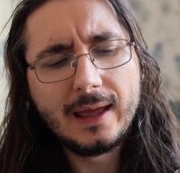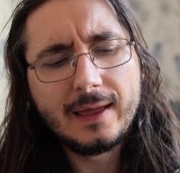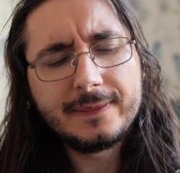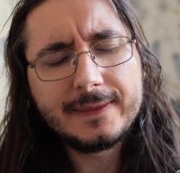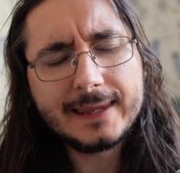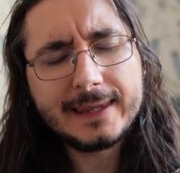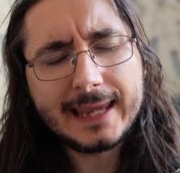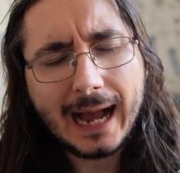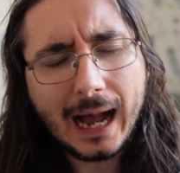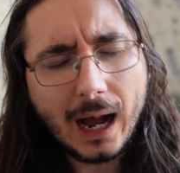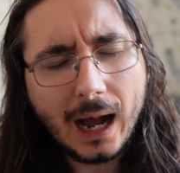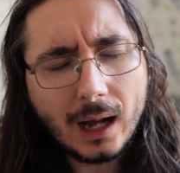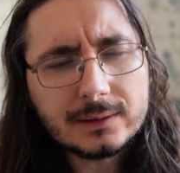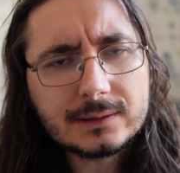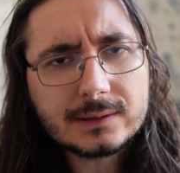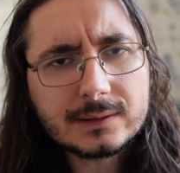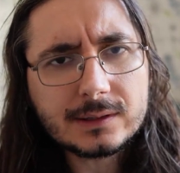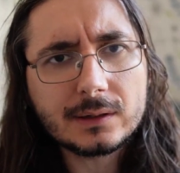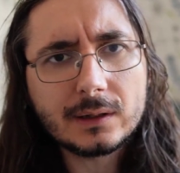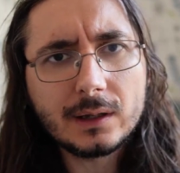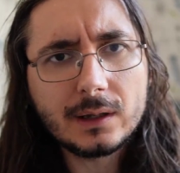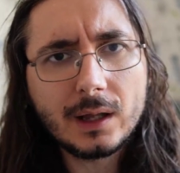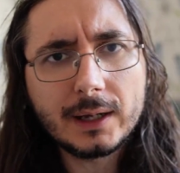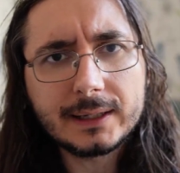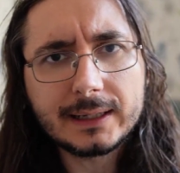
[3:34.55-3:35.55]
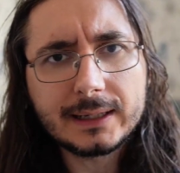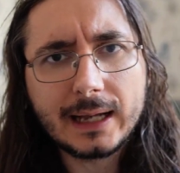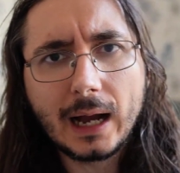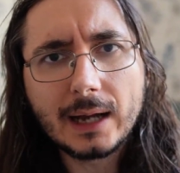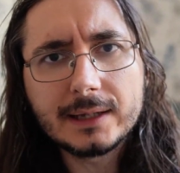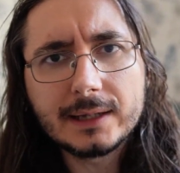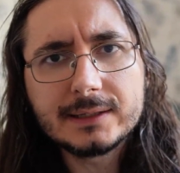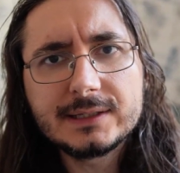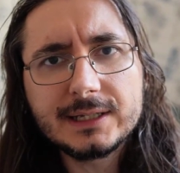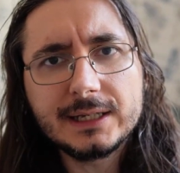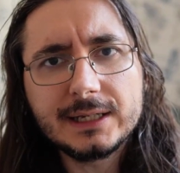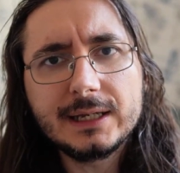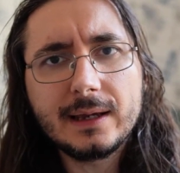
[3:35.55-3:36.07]
The underlying
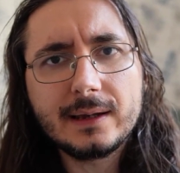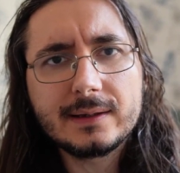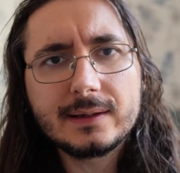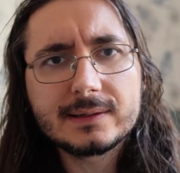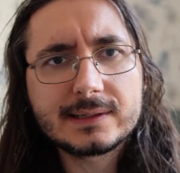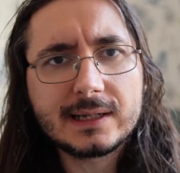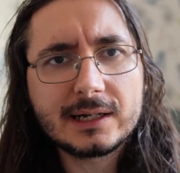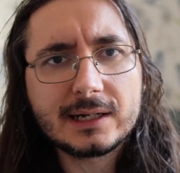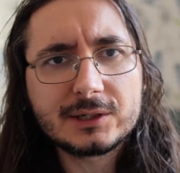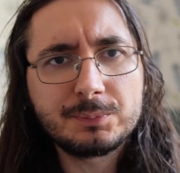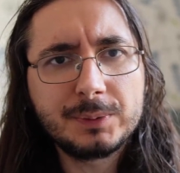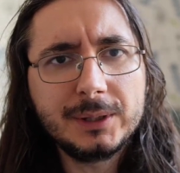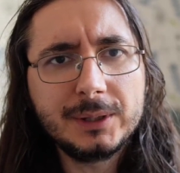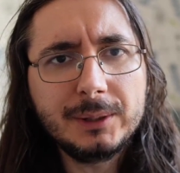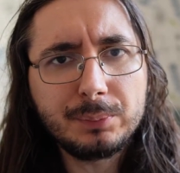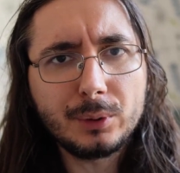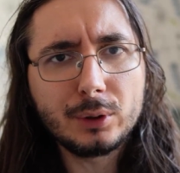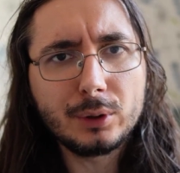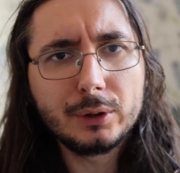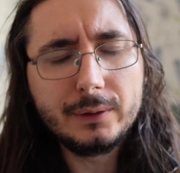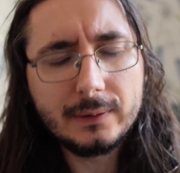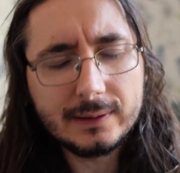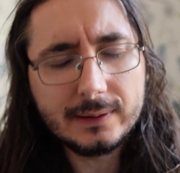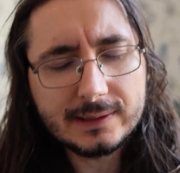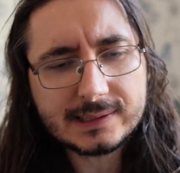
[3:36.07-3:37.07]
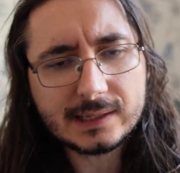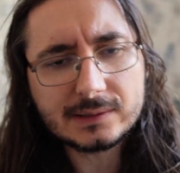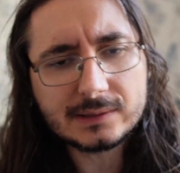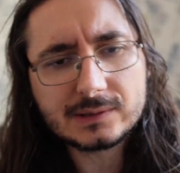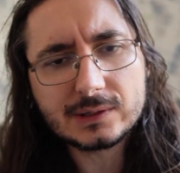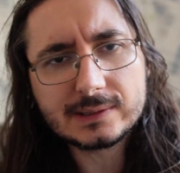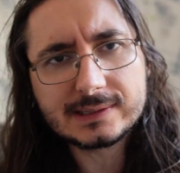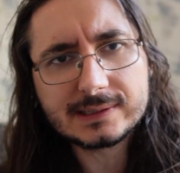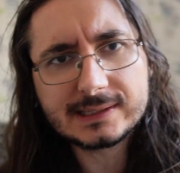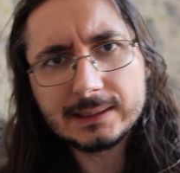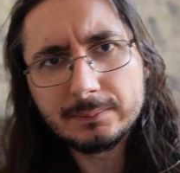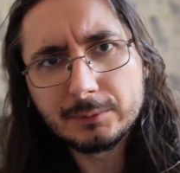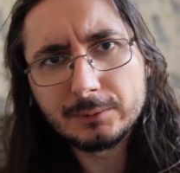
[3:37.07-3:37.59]
idea is that people who listen
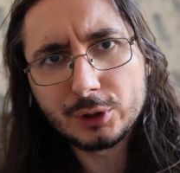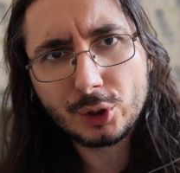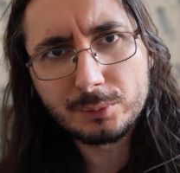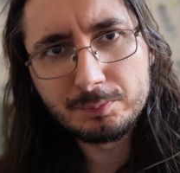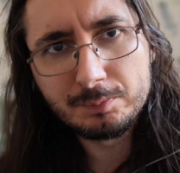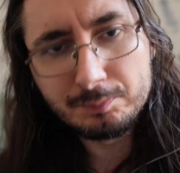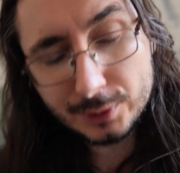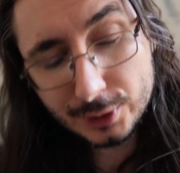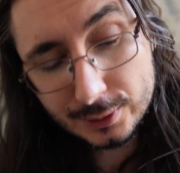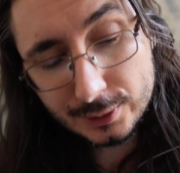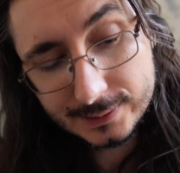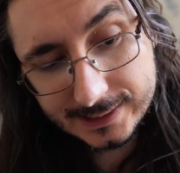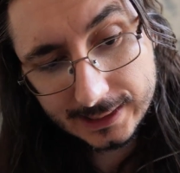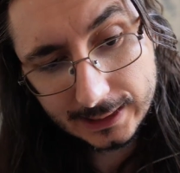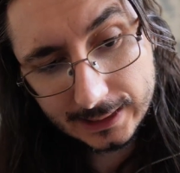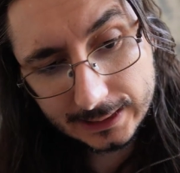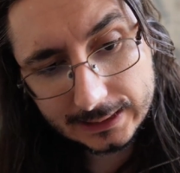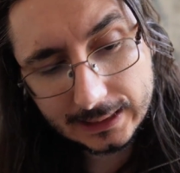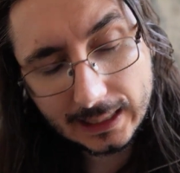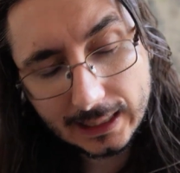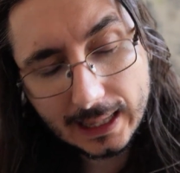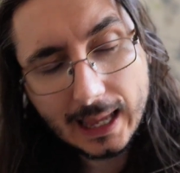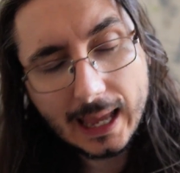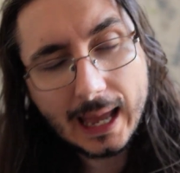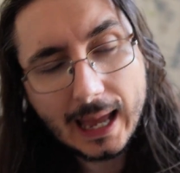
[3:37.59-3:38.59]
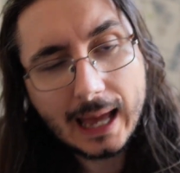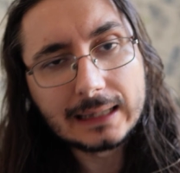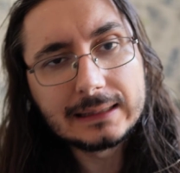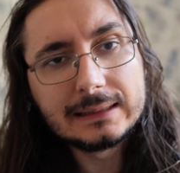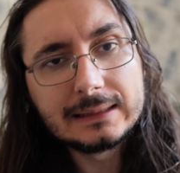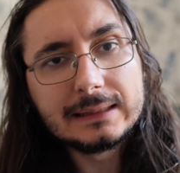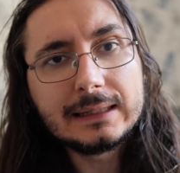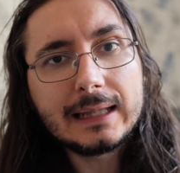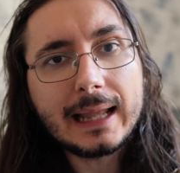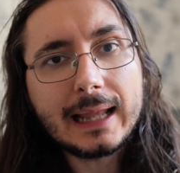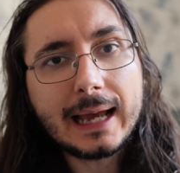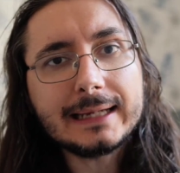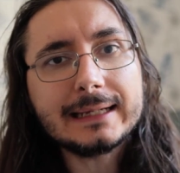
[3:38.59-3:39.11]
to similar music
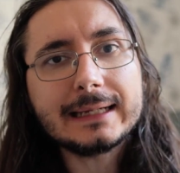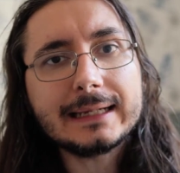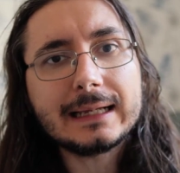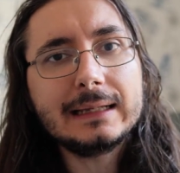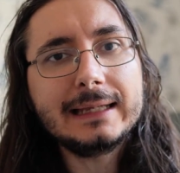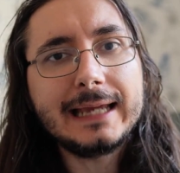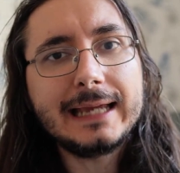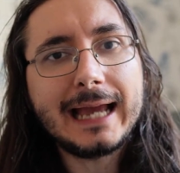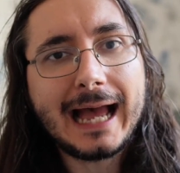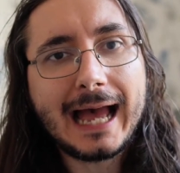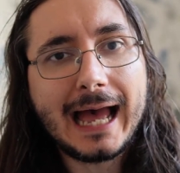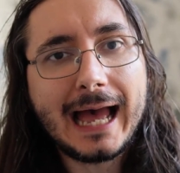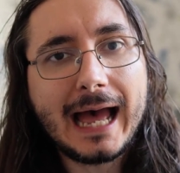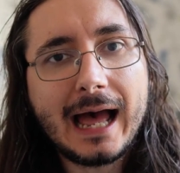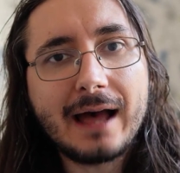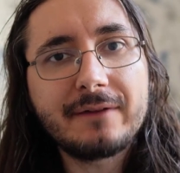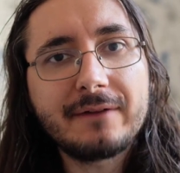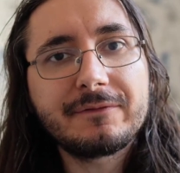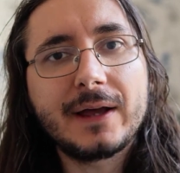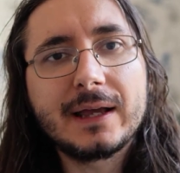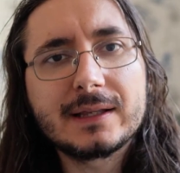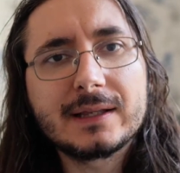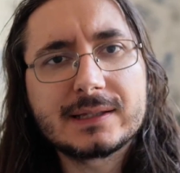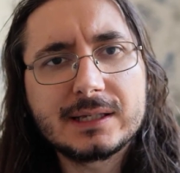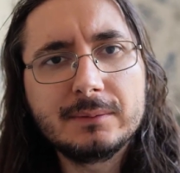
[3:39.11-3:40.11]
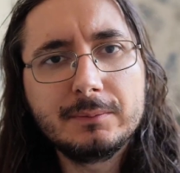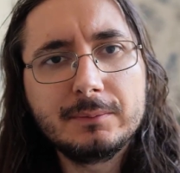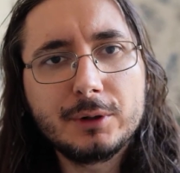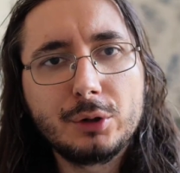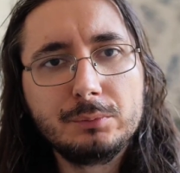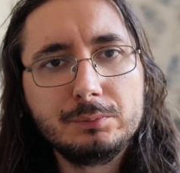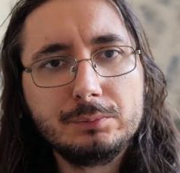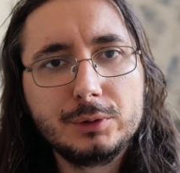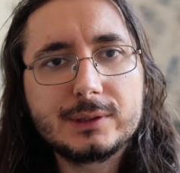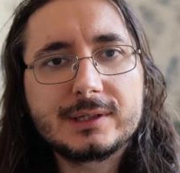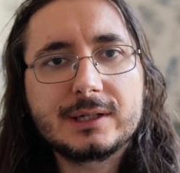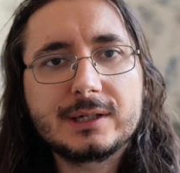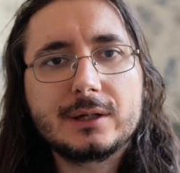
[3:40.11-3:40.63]
likely have a similar
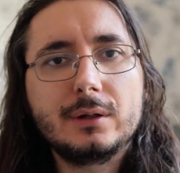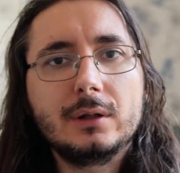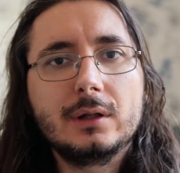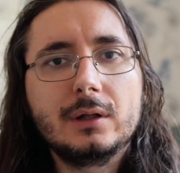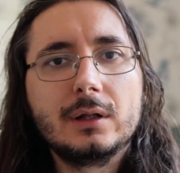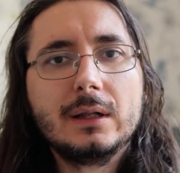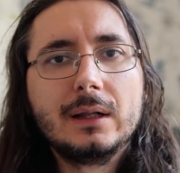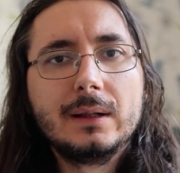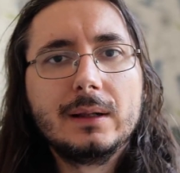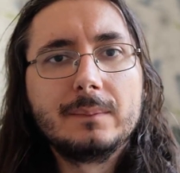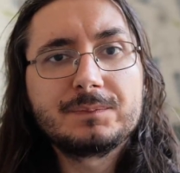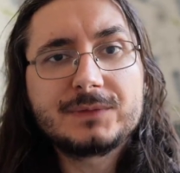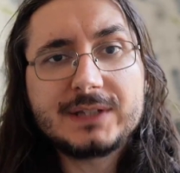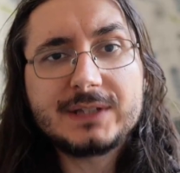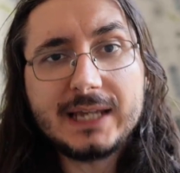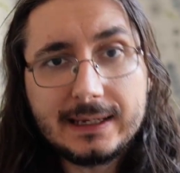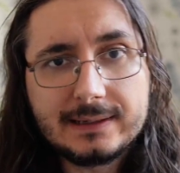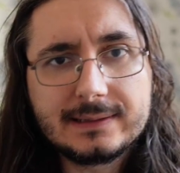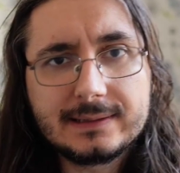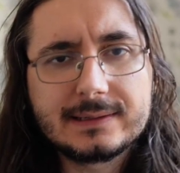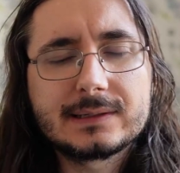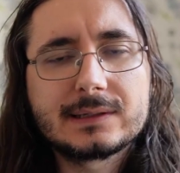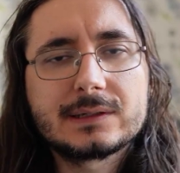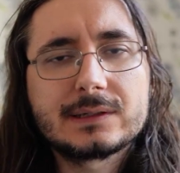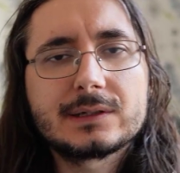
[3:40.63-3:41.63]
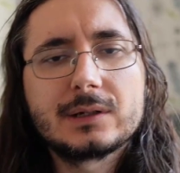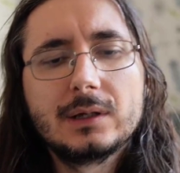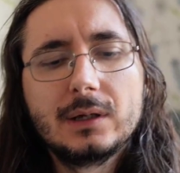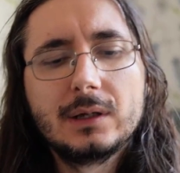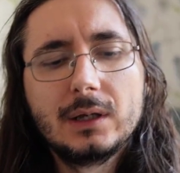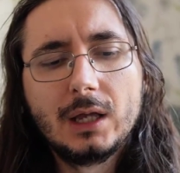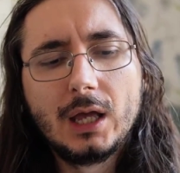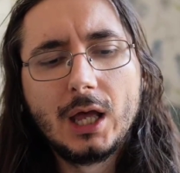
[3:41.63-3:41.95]
musical taste.